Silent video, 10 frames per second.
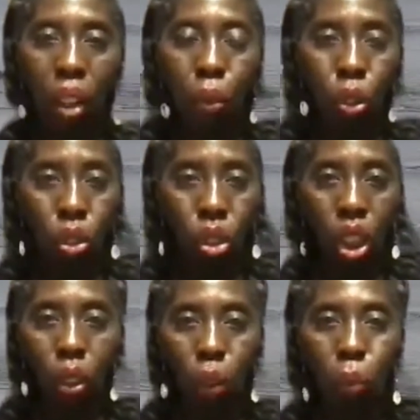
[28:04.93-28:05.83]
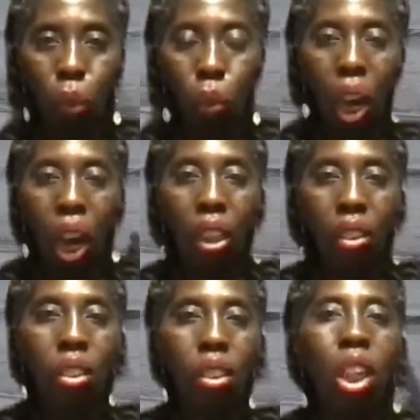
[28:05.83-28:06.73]
You'll see the little blue boxes.
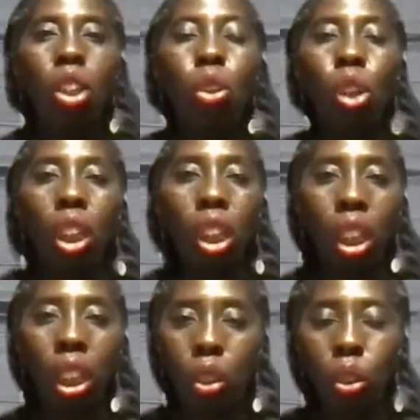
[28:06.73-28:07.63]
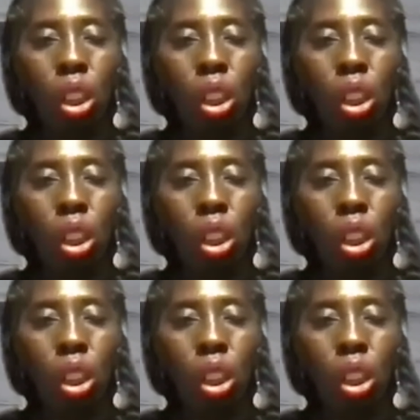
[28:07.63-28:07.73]
You can click on it.